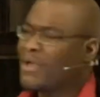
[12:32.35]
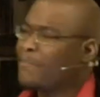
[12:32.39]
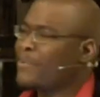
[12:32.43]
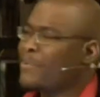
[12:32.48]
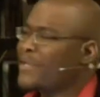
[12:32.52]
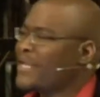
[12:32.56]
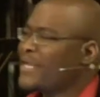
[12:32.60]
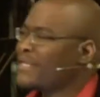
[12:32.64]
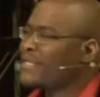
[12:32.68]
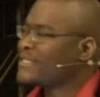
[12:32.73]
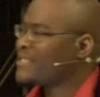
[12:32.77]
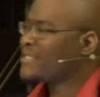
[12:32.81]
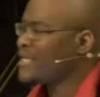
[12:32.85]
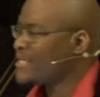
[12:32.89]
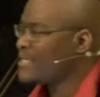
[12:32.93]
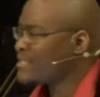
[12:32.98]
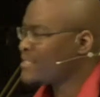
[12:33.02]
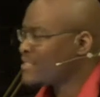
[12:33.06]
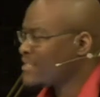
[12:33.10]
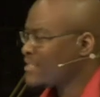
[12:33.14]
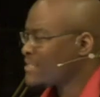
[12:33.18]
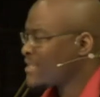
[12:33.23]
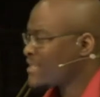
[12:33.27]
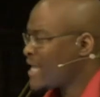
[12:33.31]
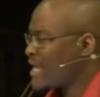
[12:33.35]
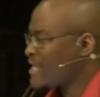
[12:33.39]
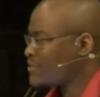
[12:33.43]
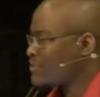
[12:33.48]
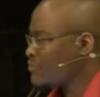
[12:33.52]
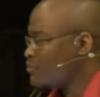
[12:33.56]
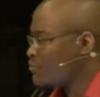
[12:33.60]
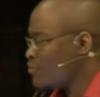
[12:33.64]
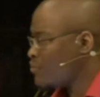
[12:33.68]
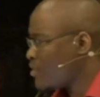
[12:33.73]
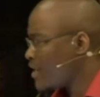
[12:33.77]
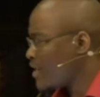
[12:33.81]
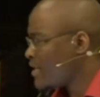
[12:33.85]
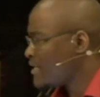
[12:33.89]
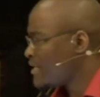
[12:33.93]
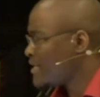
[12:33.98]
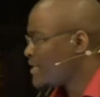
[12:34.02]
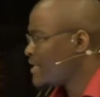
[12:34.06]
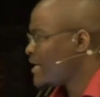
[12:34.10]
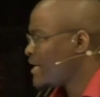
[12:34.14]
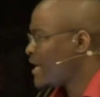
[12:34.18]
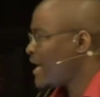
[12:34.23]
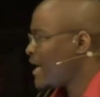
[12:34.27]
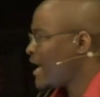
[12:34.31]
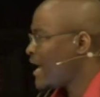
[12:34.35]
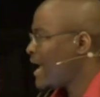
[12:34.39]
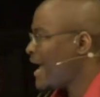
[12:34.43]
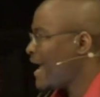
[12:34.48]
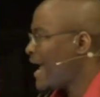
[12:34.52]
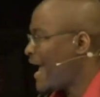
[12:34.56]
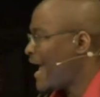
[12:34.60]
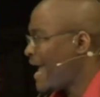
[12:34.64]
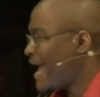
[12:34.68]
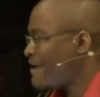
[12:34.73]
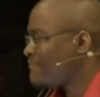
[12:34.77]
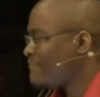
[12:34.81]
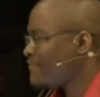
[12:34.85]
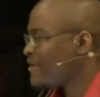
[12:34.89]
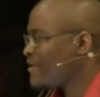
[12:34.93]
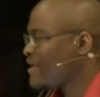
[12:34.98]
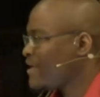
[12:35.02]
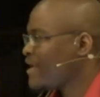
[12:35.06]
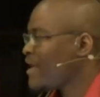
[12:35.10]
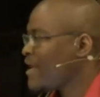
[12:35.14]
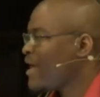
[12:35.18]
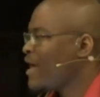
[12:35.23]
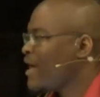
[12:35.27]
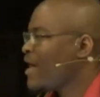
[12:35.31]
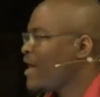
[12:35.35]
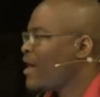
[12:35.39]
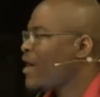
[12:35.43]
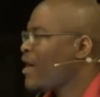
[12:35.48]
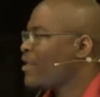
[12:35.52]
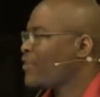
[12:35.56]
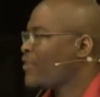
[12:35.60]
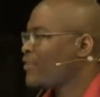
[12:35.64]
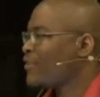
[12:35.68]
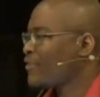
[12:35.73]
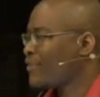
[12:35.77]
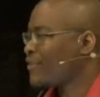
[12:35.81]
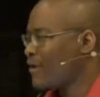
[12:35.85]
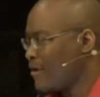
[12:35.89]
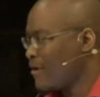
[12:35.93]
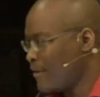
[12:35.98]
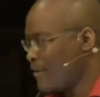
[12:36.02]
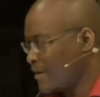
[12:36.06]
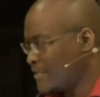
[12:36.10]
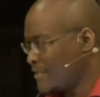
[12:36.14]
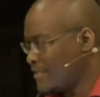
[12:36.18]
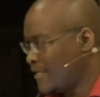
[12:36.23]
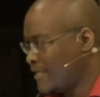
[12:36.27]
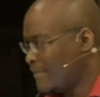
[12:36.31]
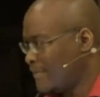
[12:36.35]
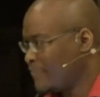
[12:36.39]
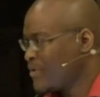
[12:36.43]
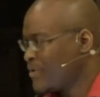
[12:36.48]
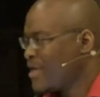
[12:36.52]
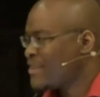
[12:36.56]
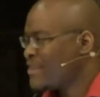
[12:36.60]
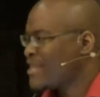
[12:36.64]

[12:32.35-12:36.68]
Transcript: but he teaches as one having authority.